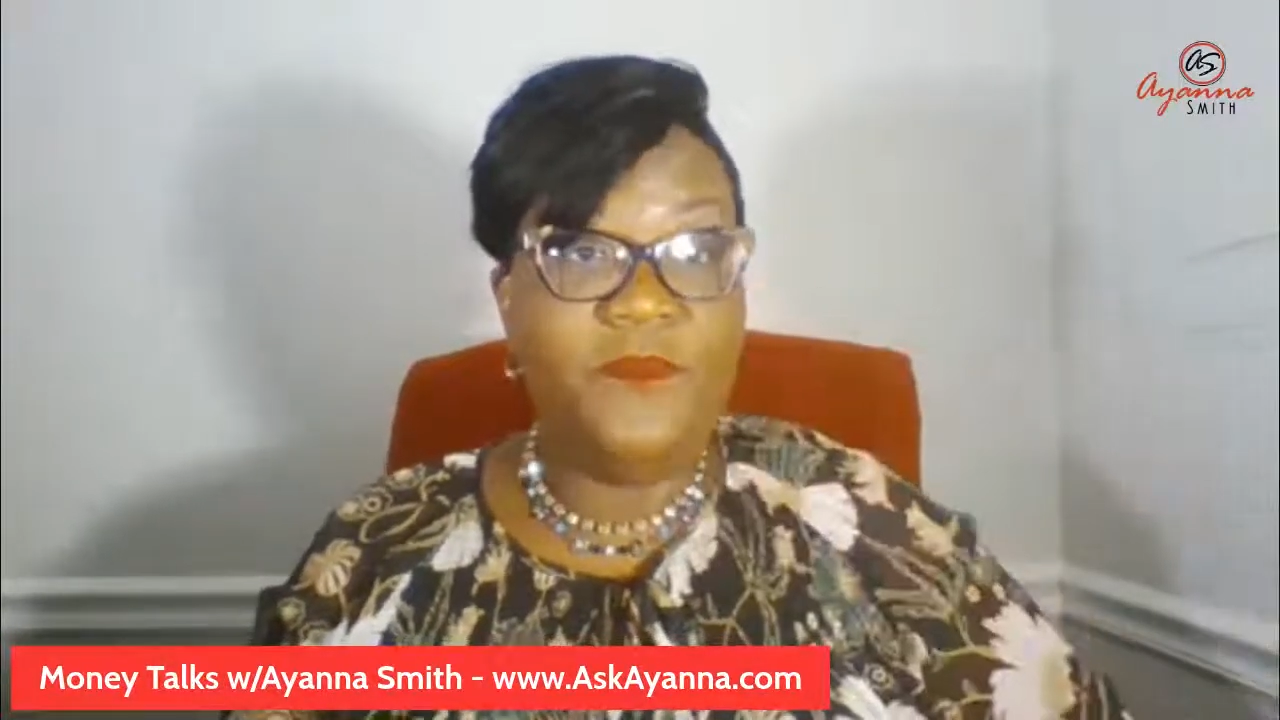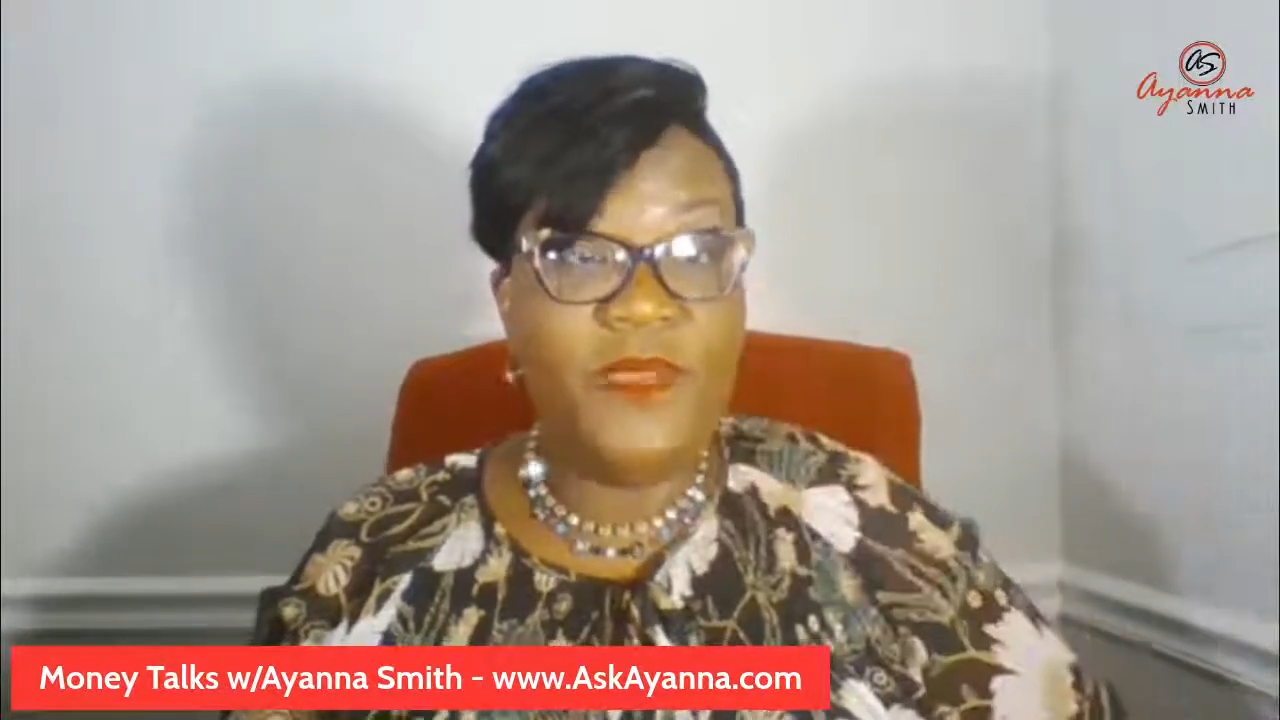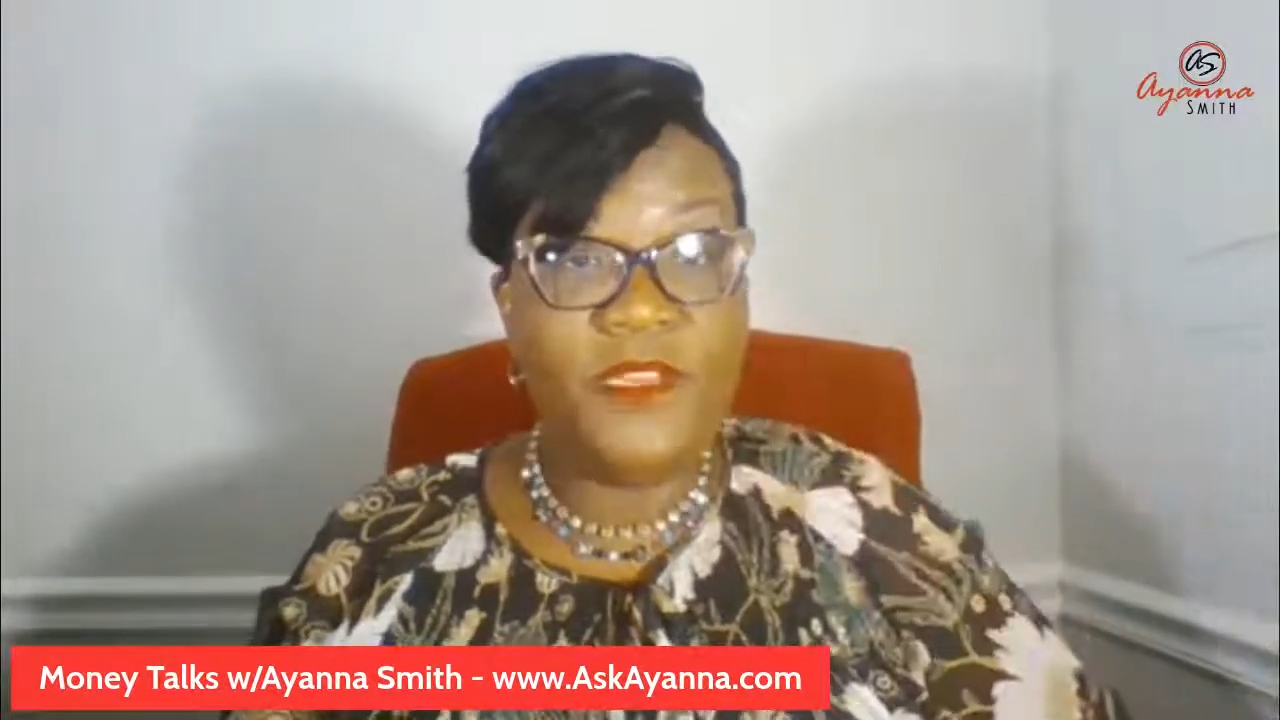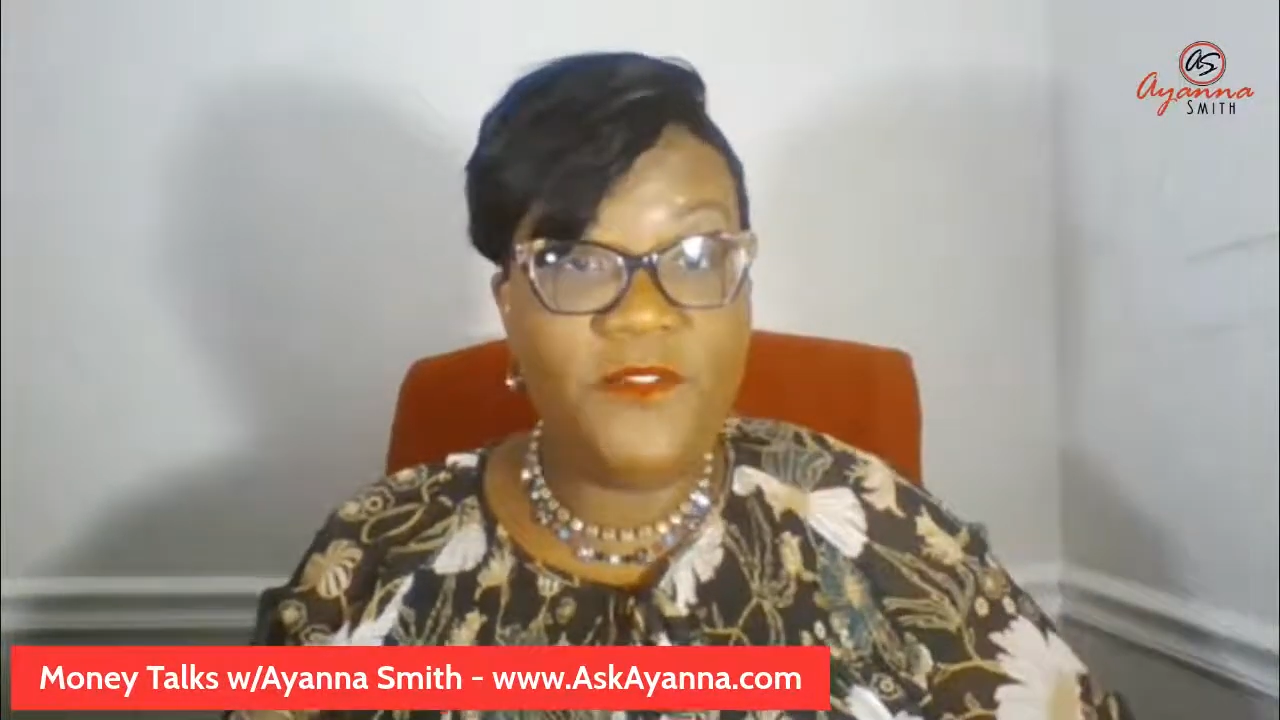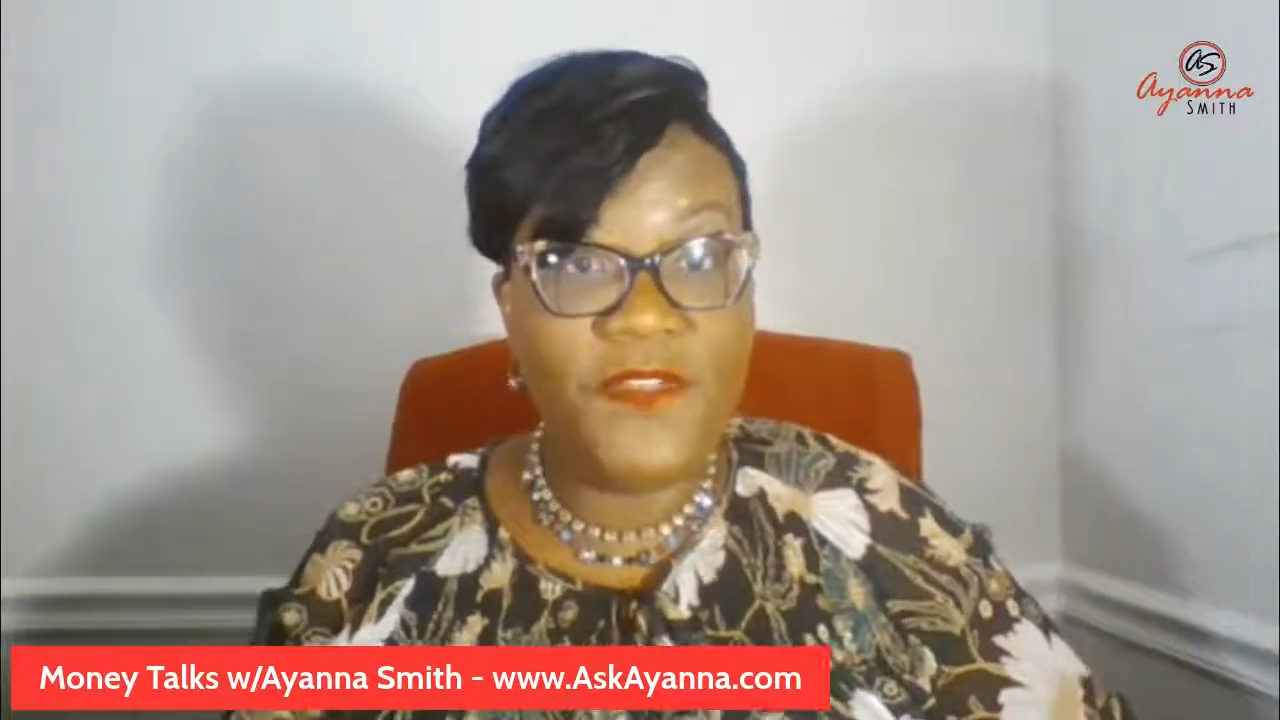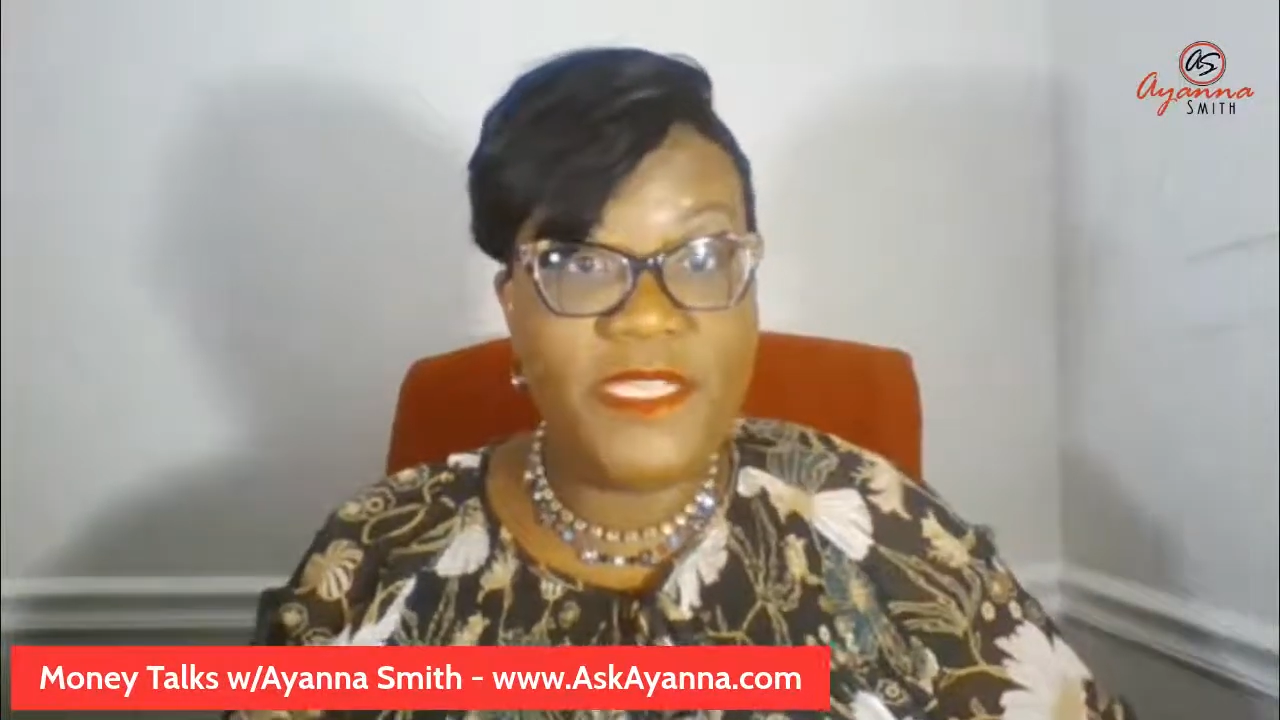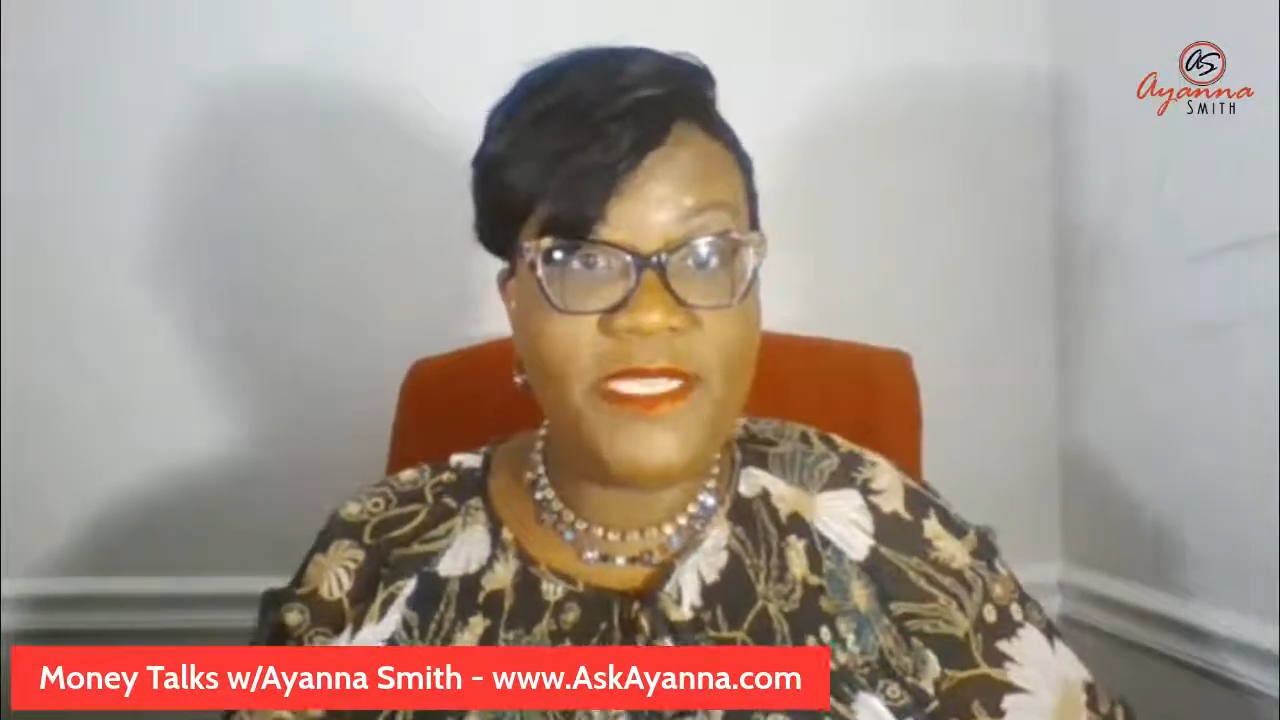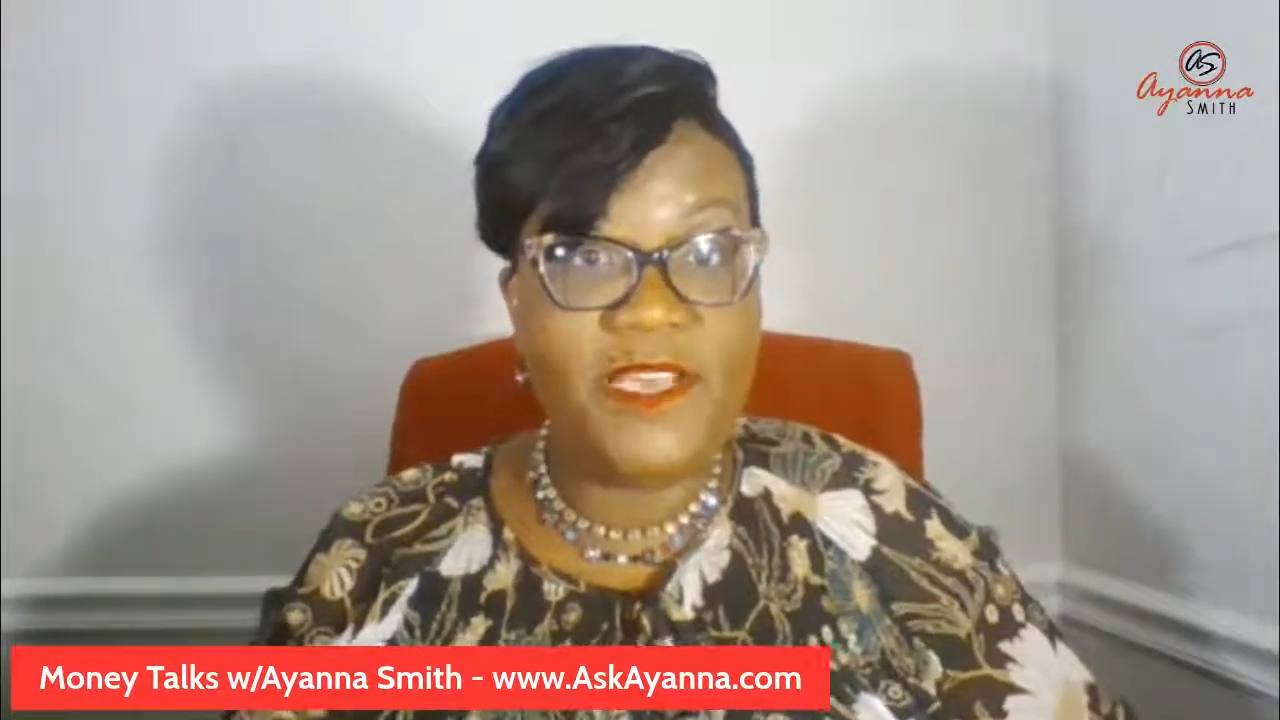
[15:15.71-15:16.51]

benefits